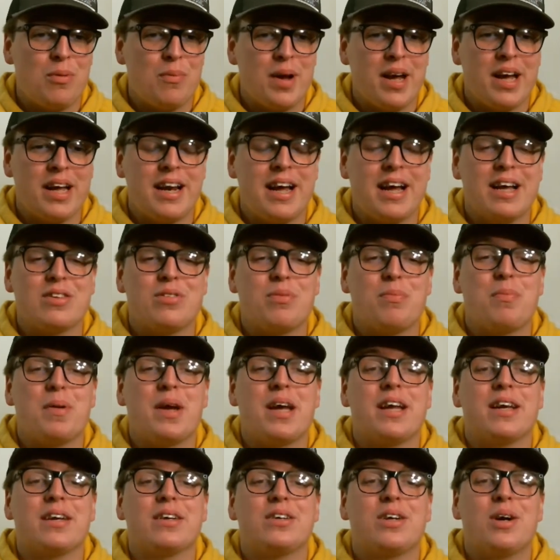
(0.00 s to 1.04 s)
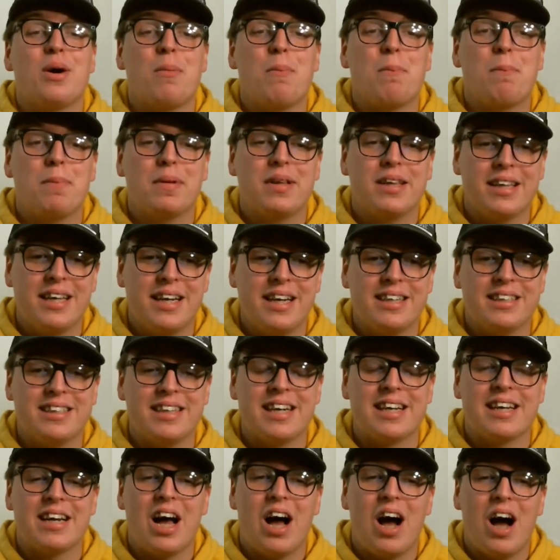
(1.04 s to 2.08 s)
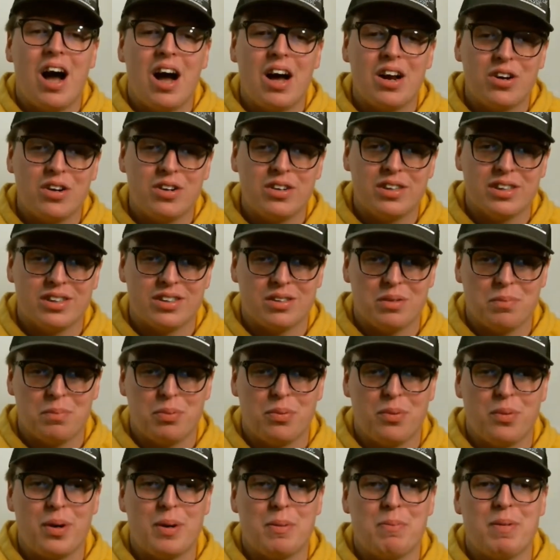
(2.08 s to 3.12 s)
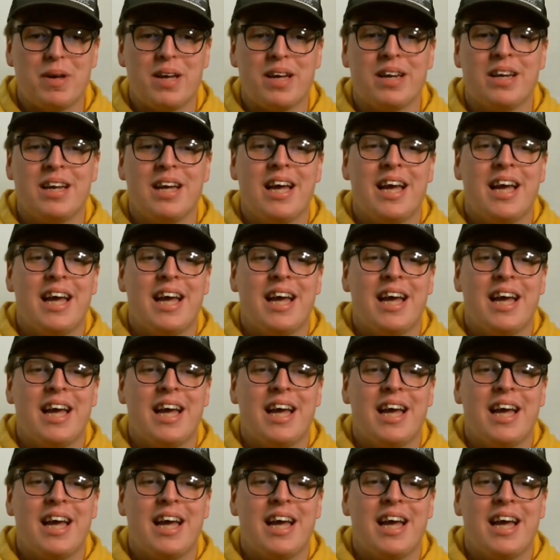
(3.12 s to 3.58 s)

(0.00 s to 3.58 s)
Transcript: man, has been complete and utter disappointment.